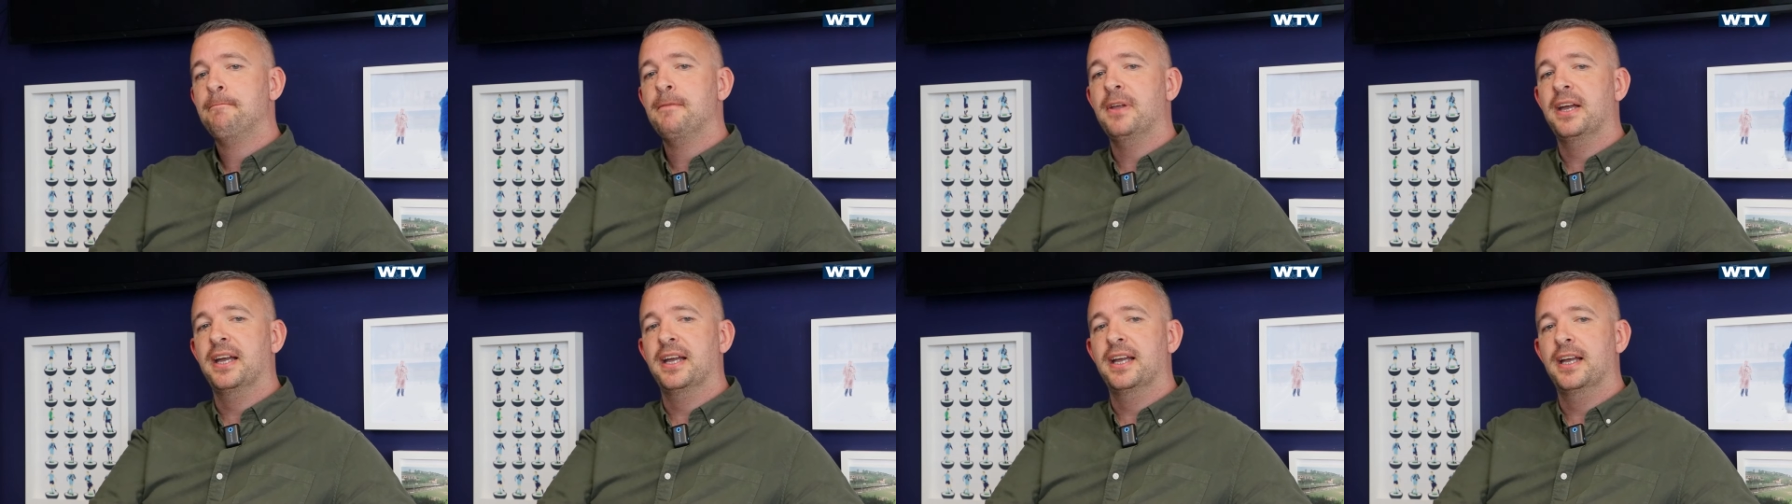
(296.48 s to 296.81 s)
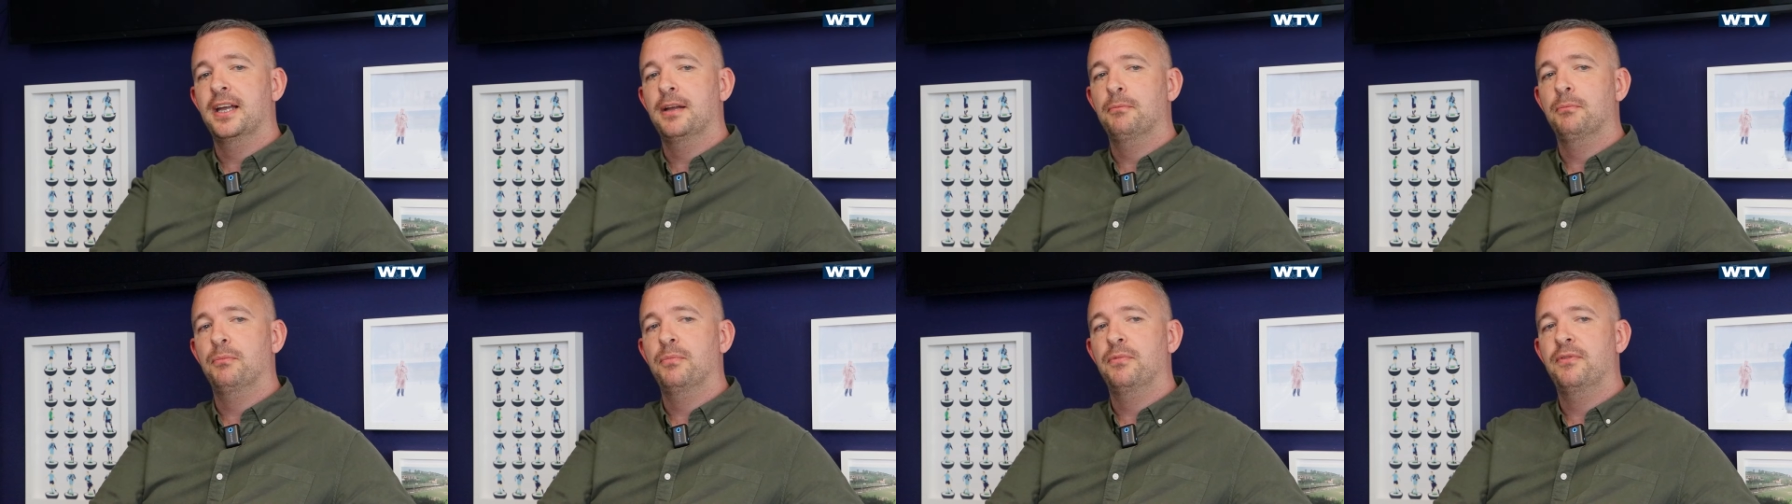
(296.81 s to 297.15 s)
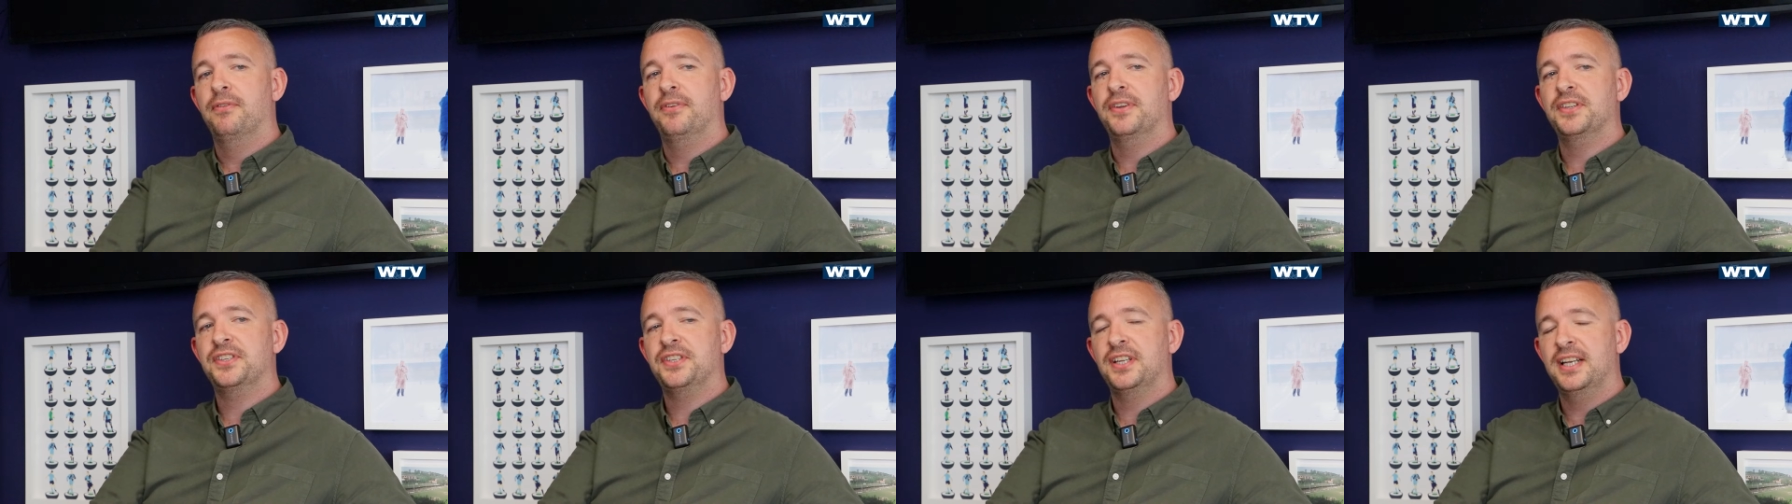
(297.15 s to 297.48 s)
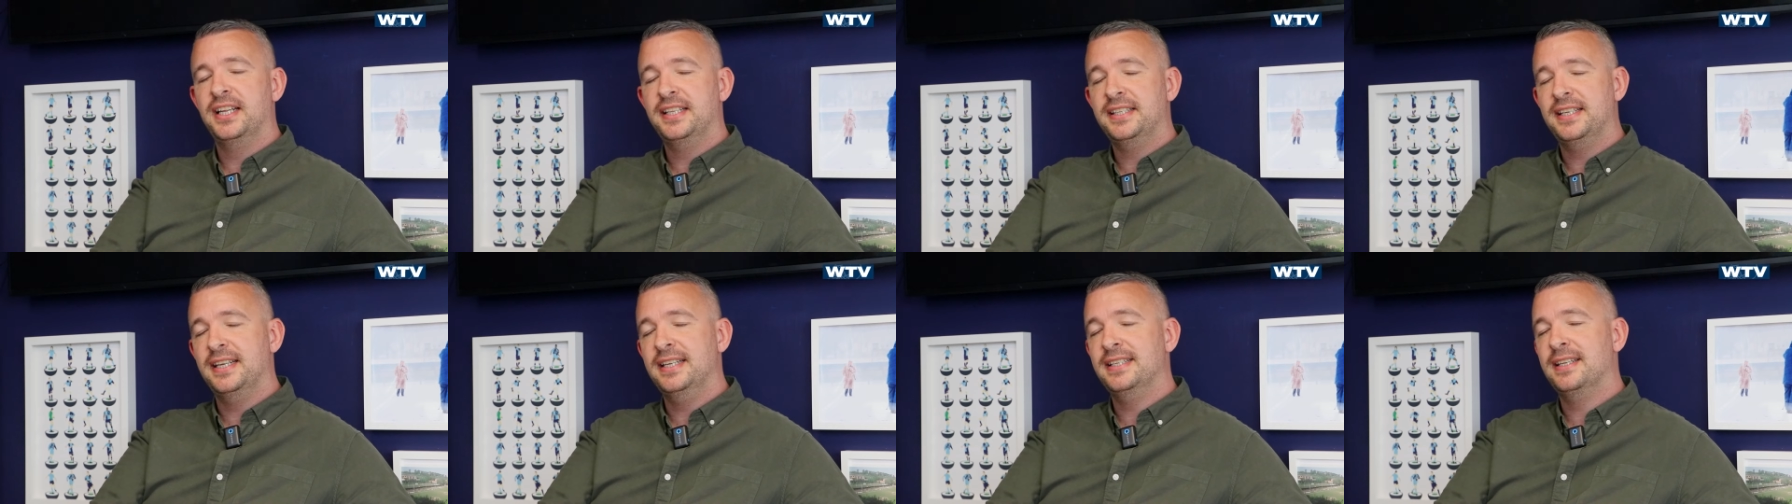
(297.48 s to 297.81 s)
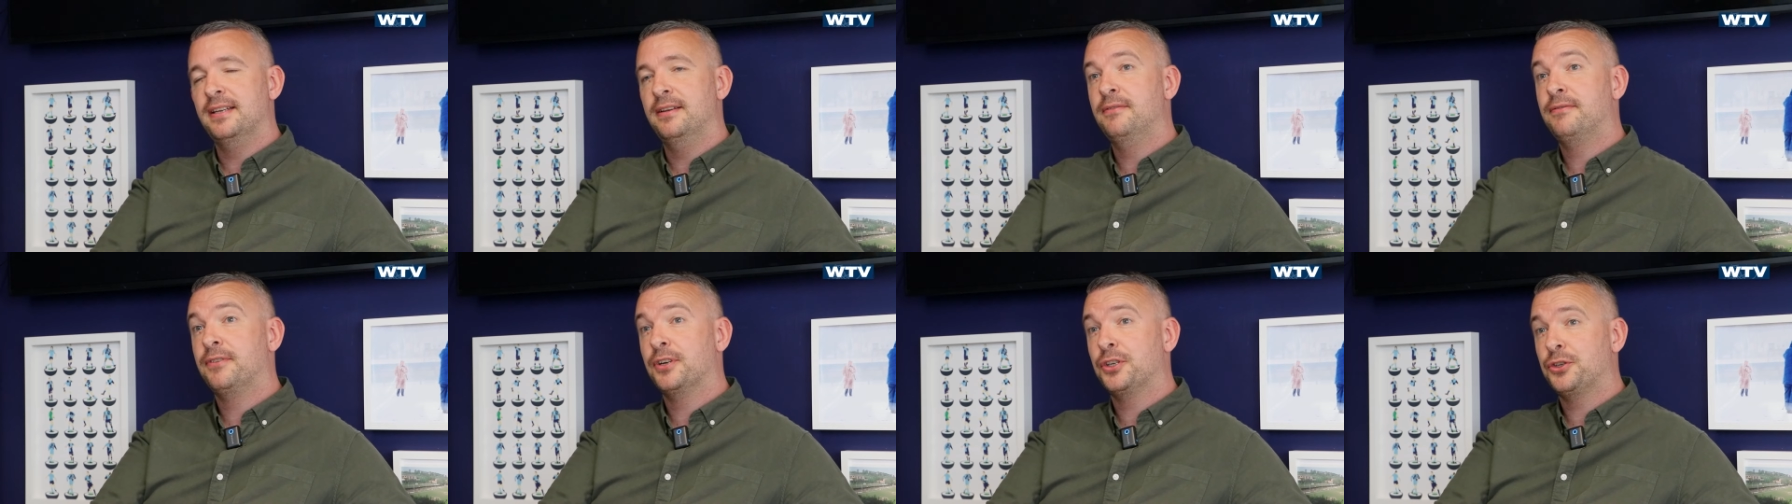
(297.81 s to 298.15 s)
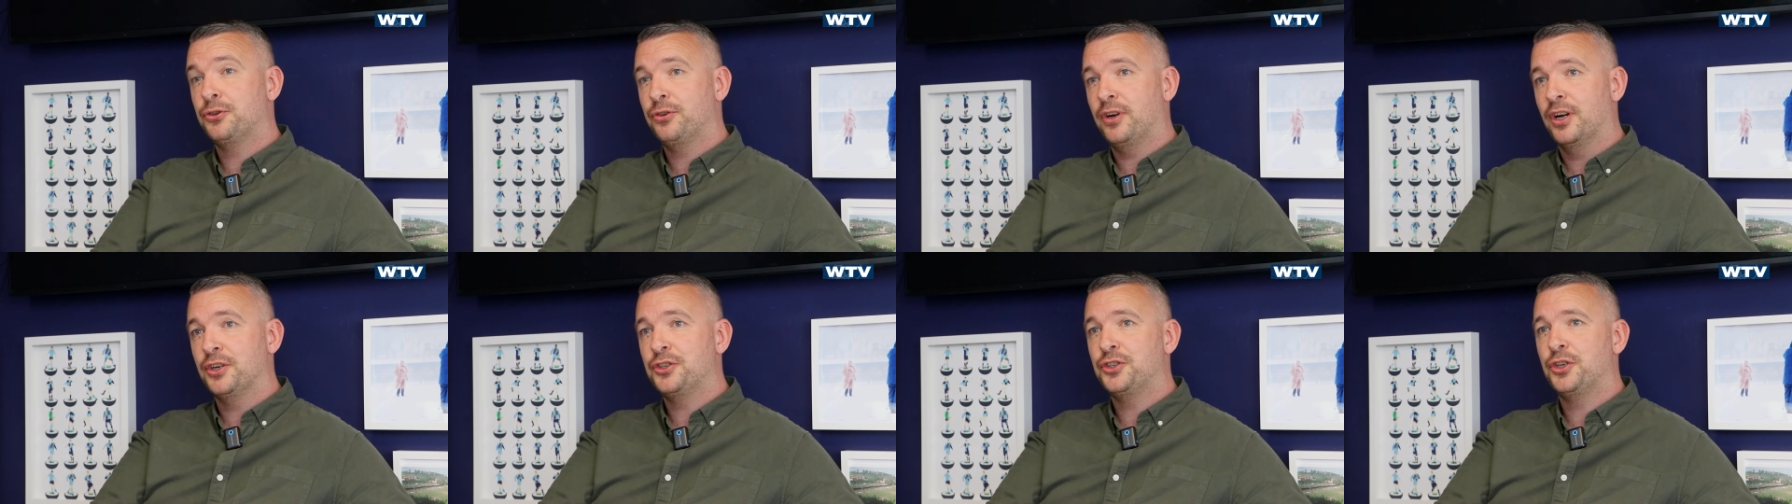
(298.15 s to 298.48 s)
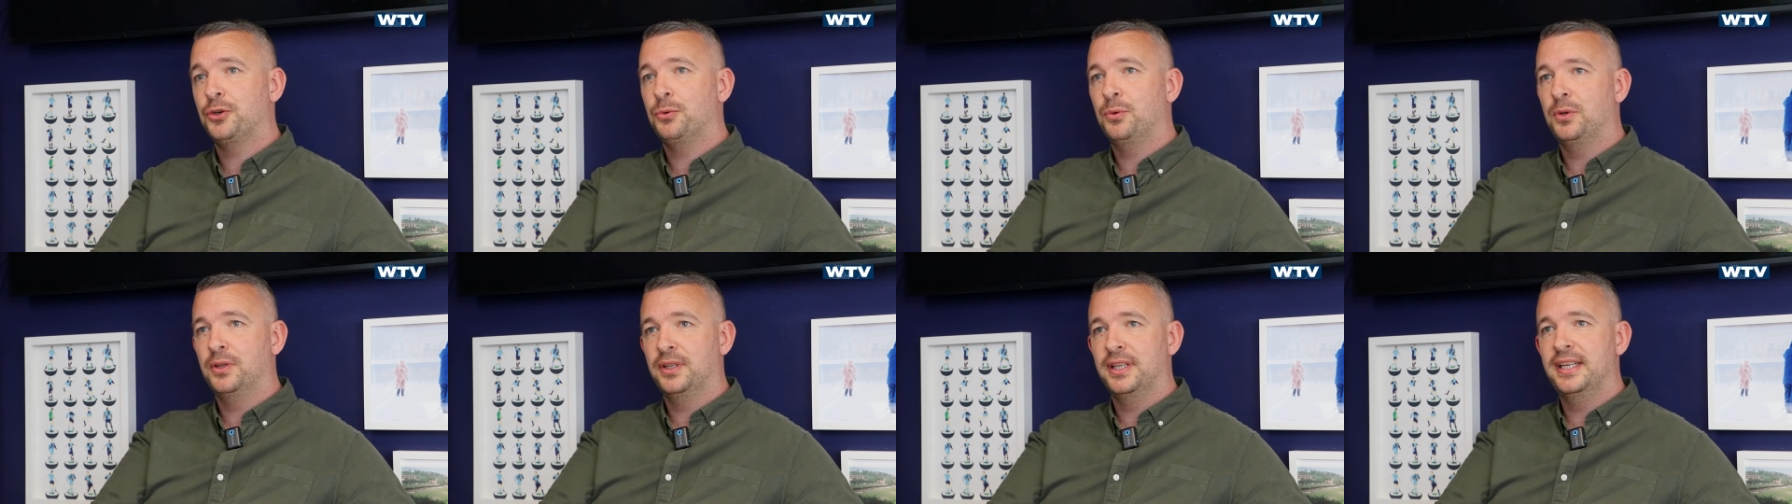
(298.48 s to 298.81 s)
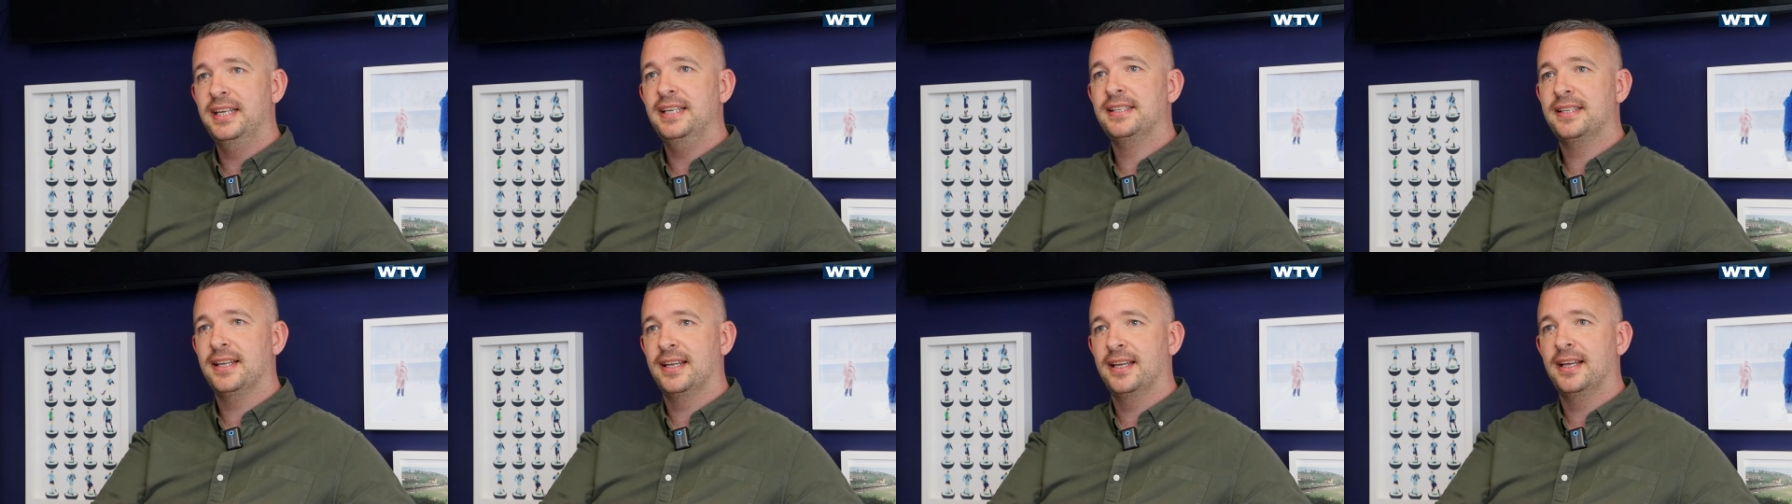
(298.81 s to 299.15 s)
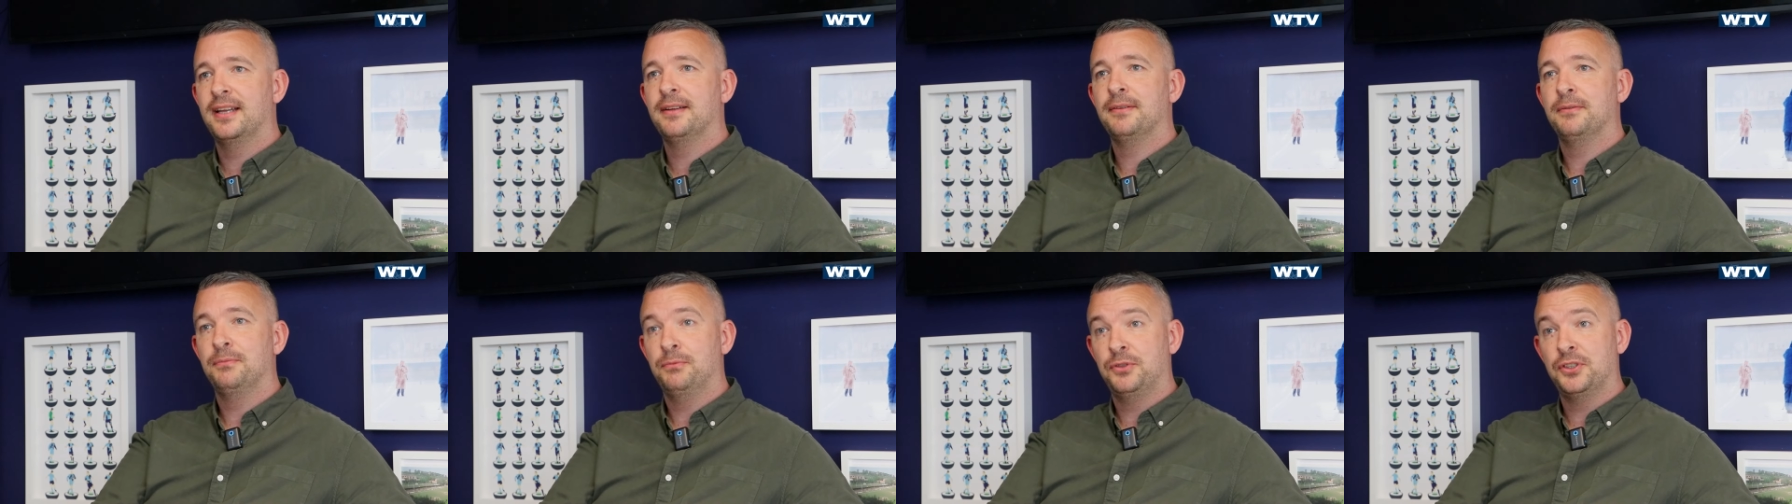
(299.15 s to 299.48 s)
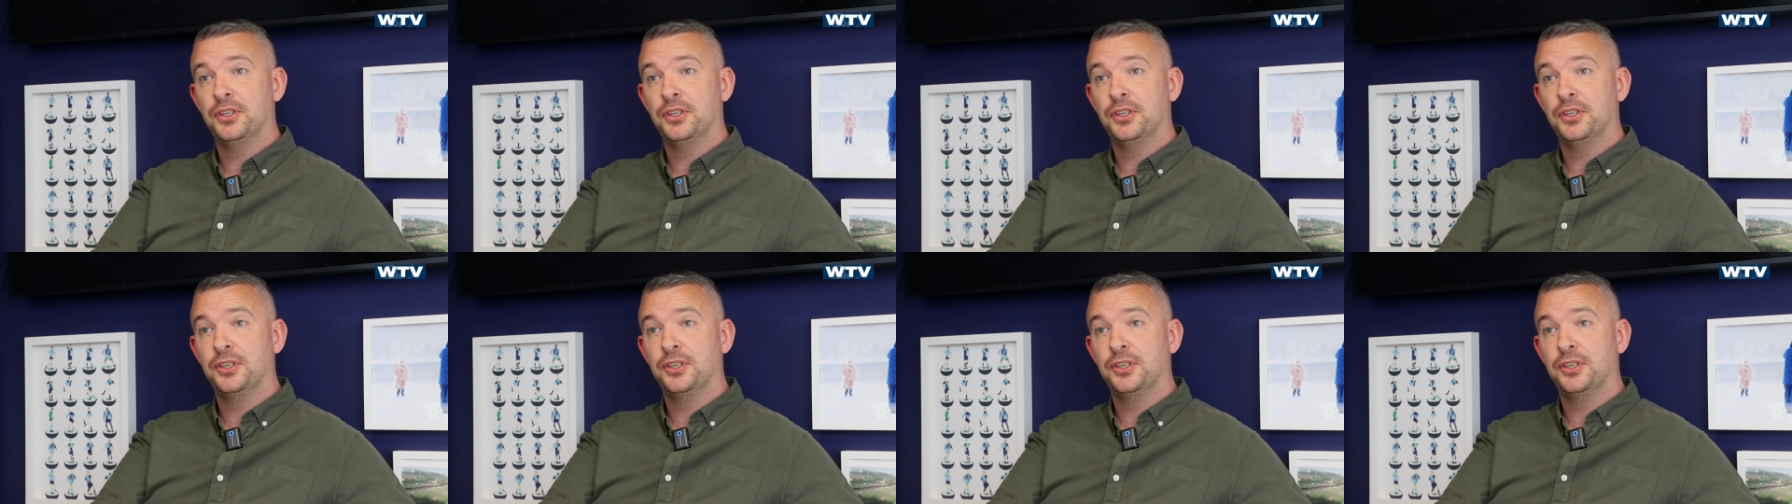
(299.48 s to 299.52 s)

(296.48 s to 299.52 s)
Um, facilities and infrastructure will need to,